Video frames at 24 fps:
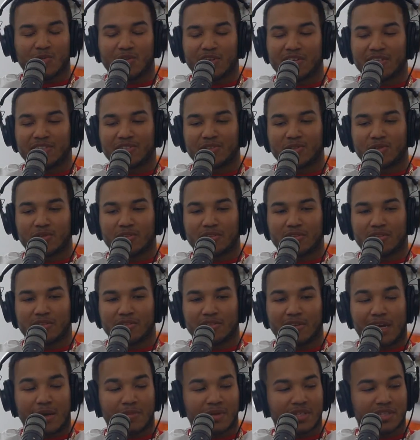Anyway, so
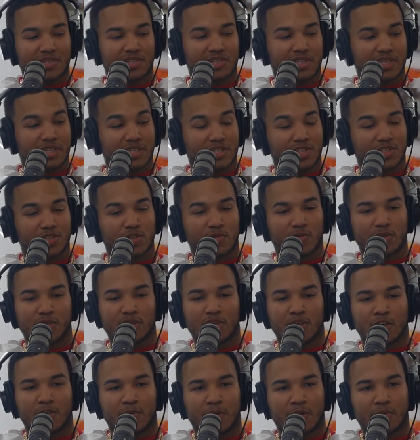the I mean the city is super
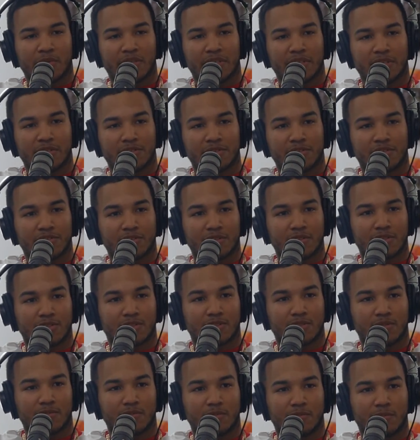dope. I mean it's
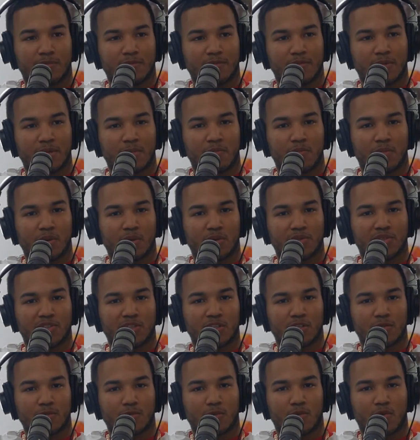it's been
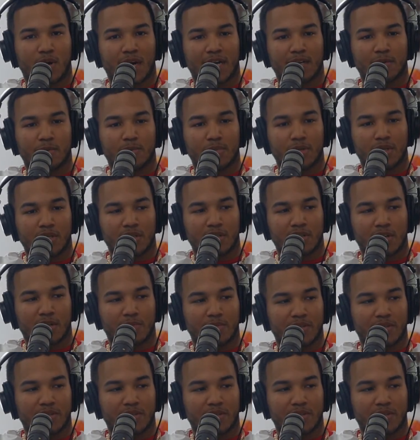built up quite a bit.